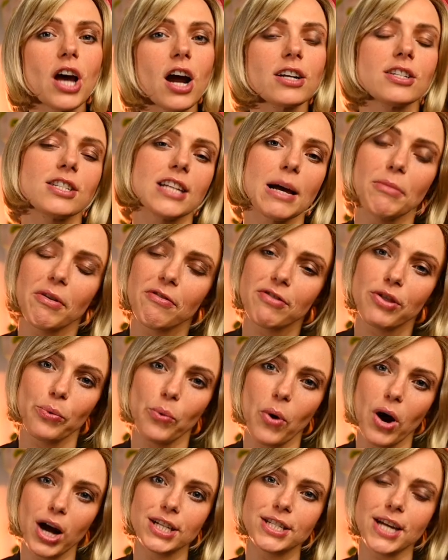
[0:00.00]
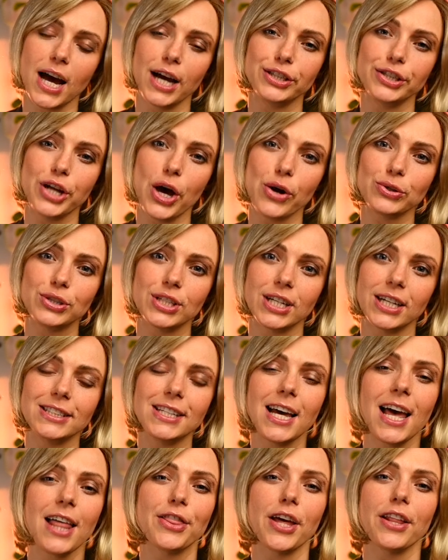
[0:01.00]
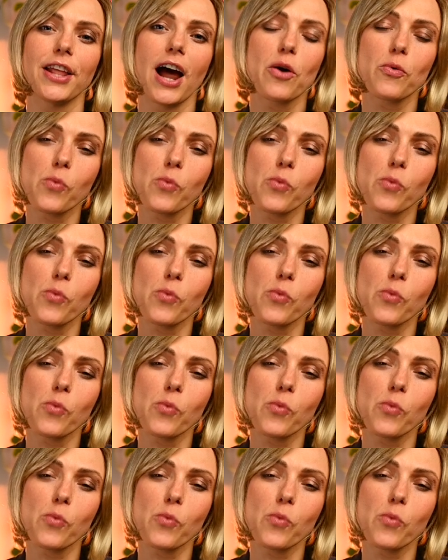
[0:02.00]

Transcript: are some of the wines I noted that are